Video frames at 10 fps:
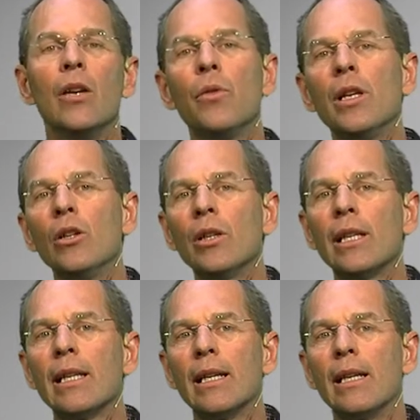If we
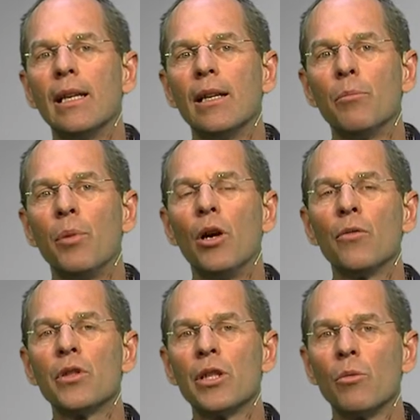look at
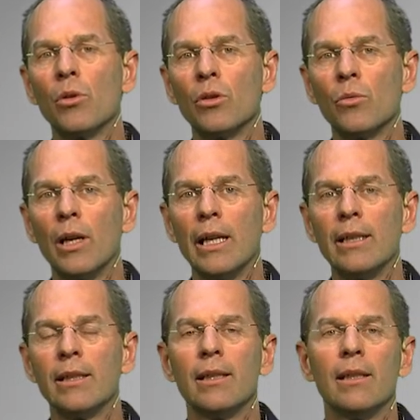poverty
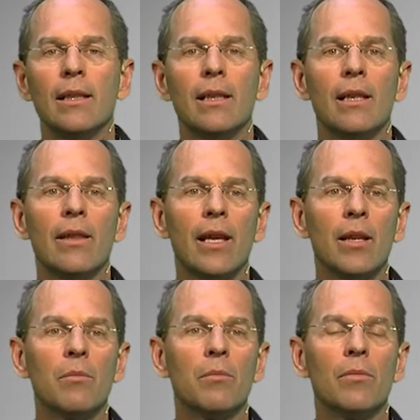worldwide,
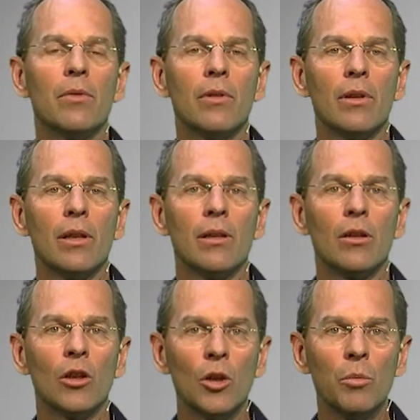then
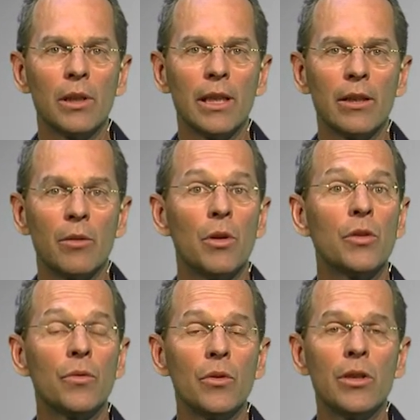globally, the
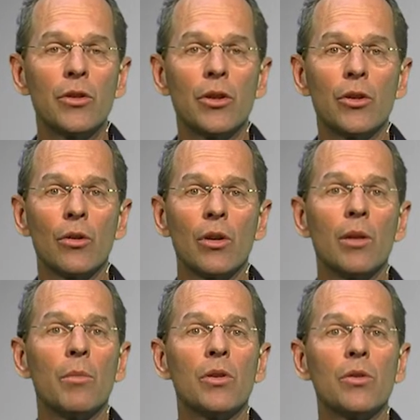most food insecure
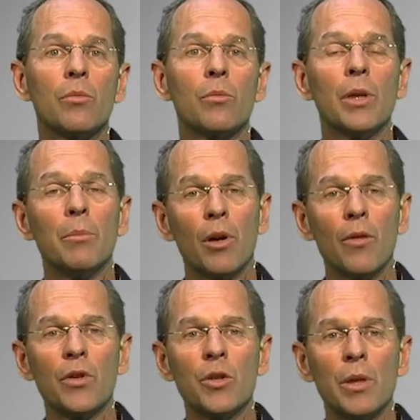and the most
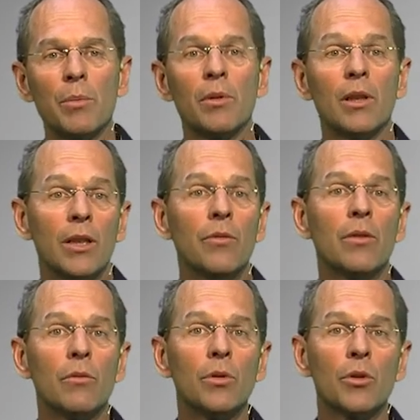impoverished people live
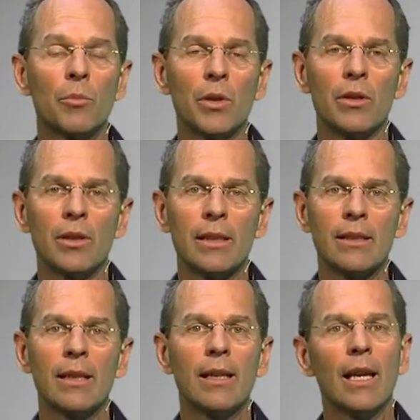in rural
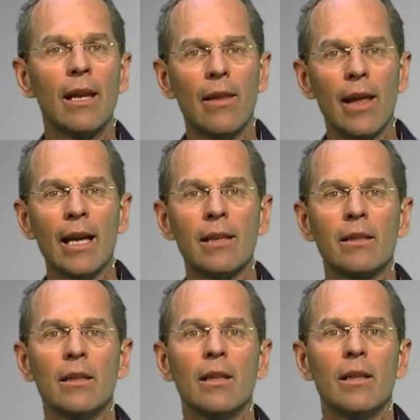communities. And
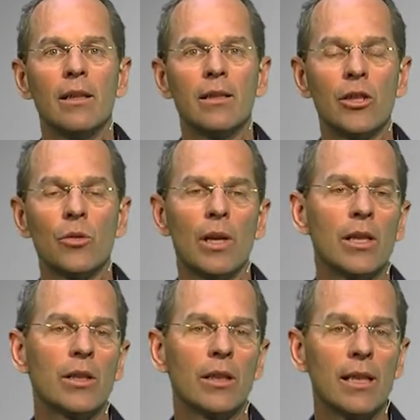that
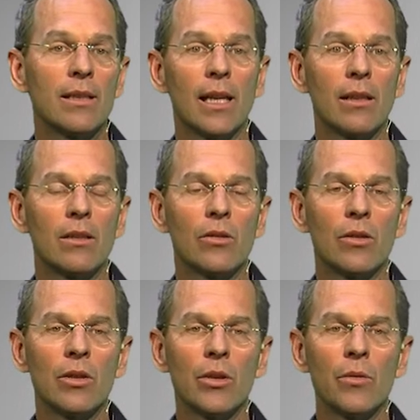situation is set to
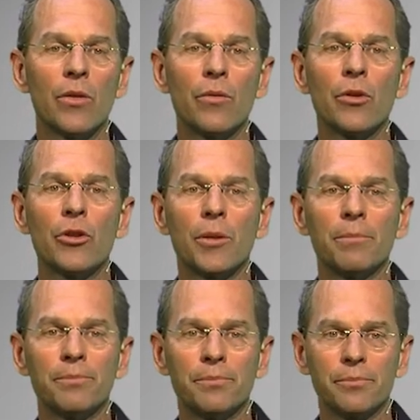continue in the future.